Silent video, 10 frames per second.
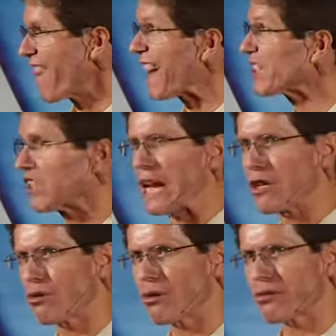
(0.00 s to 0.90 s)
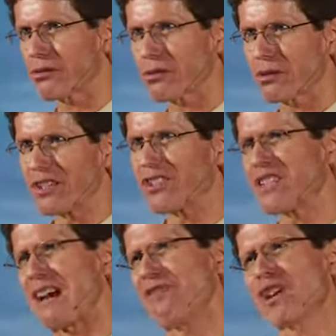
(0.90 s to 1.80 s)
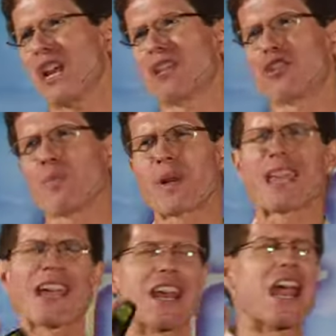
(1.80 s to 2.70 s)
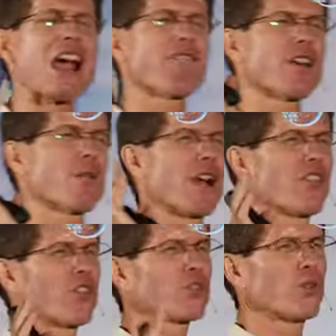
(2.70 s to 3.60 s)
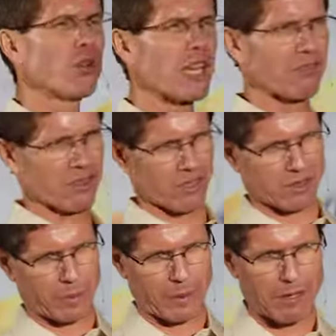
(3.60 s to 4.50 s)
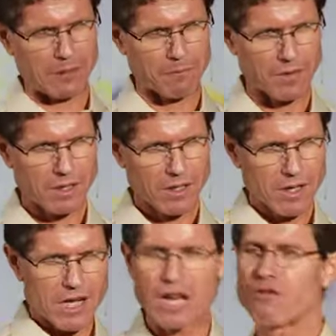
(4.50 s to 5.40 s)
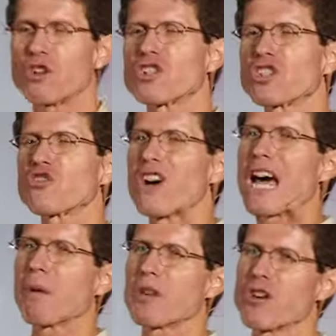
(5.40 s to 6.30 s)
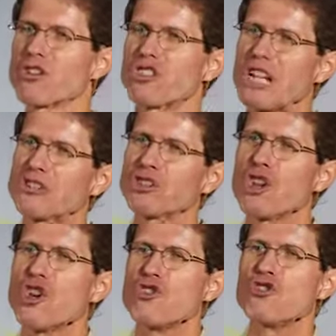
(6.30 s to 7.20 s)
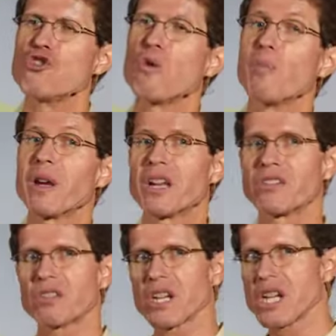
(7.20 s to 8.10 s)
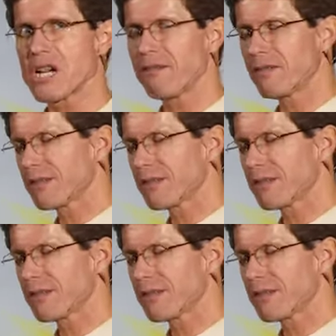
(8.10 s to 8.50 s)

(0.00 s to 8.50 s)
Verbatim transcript: That's dangerous because the devil can duplicate every one of the true gifts of the Spirit. And if you're just following your senses, you will be deceived.